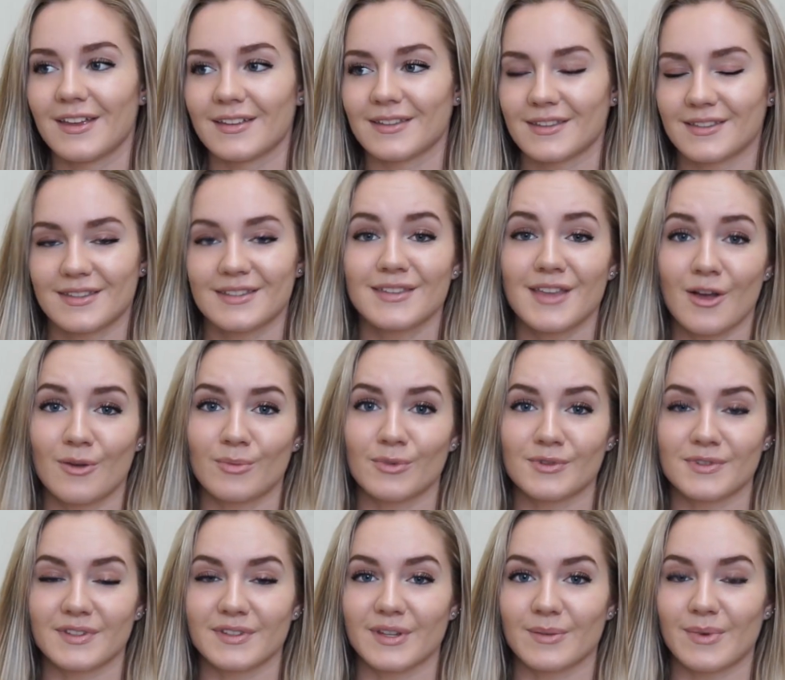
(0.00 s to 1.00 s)
This is how
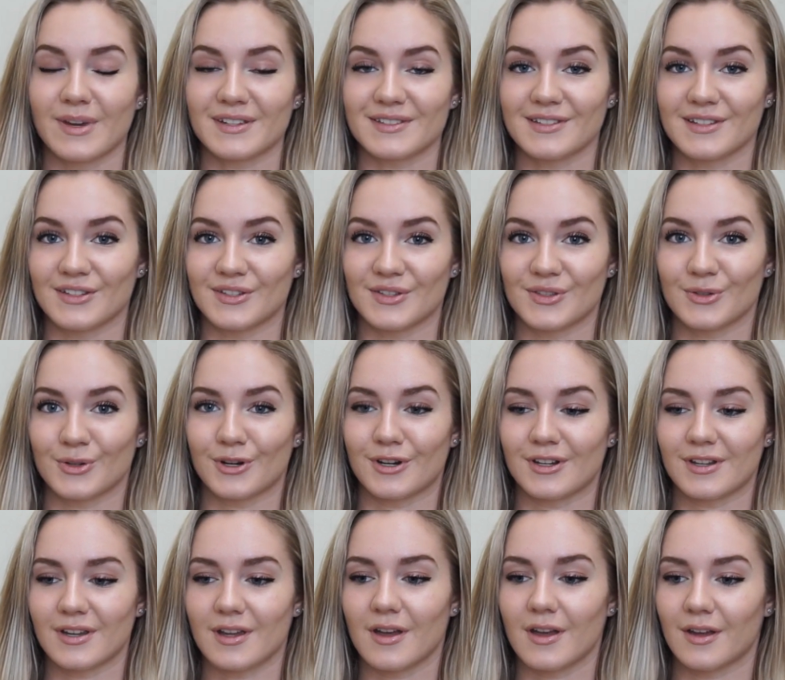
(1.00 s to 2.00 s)
most of them actually
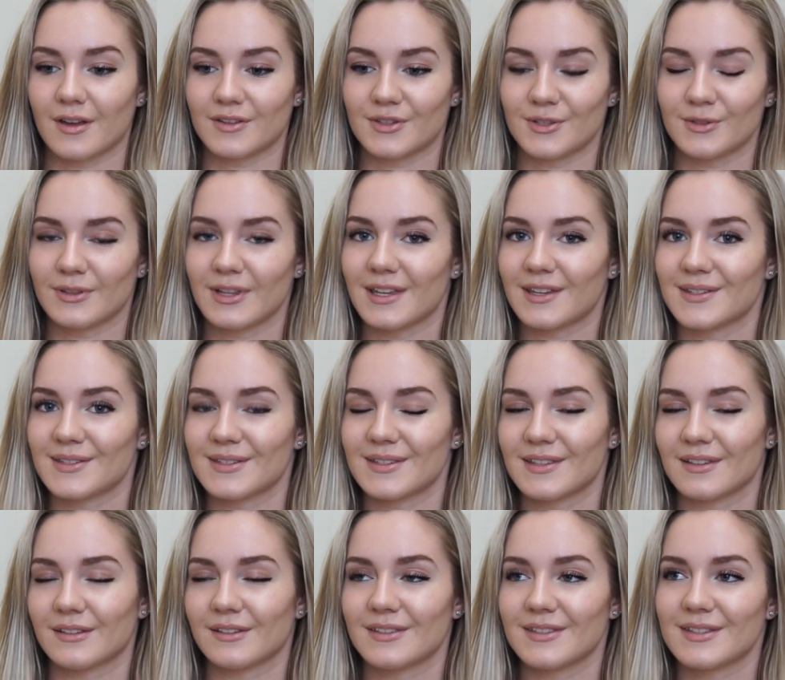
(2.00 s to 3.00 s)
start. You
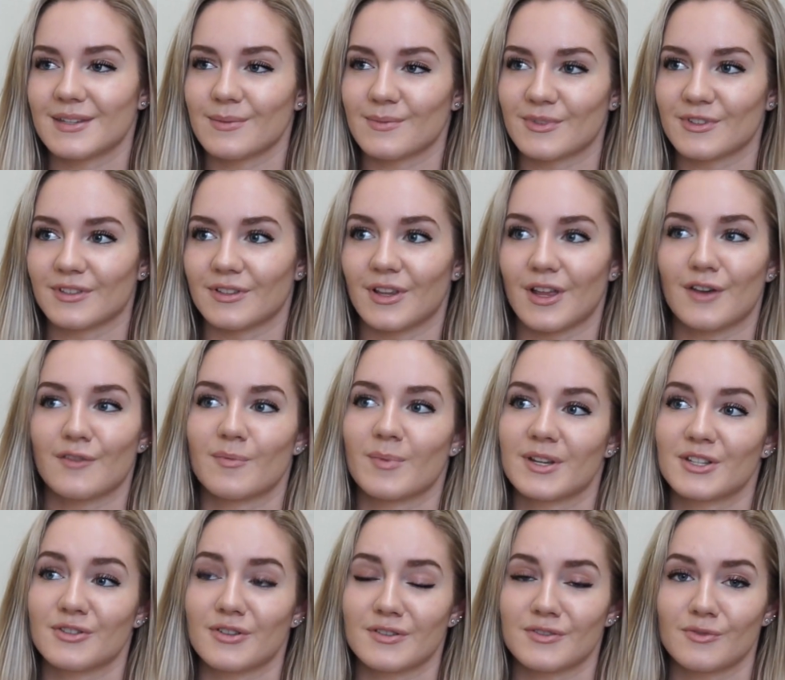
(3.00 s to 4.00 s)
ladies seem to love
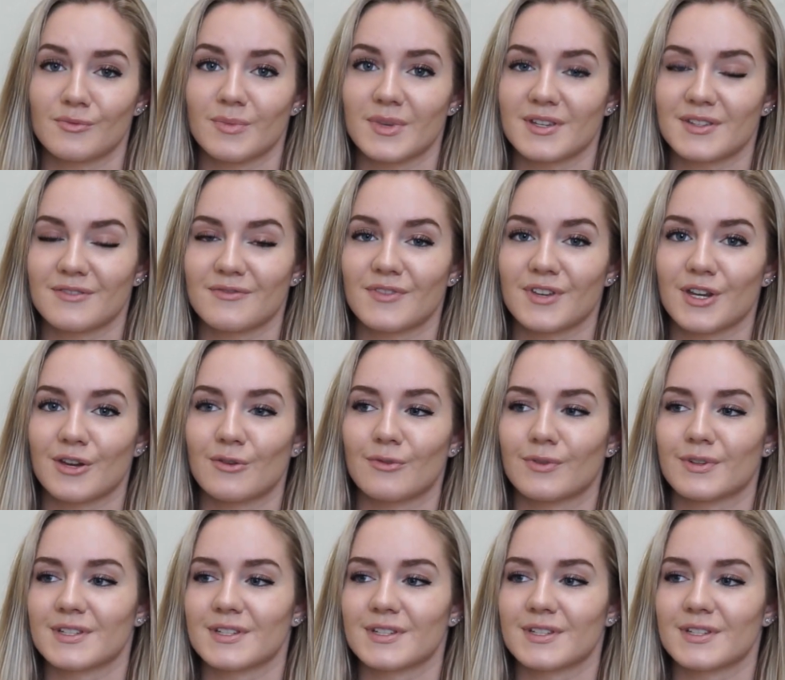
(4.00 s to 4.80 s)
my transformation video,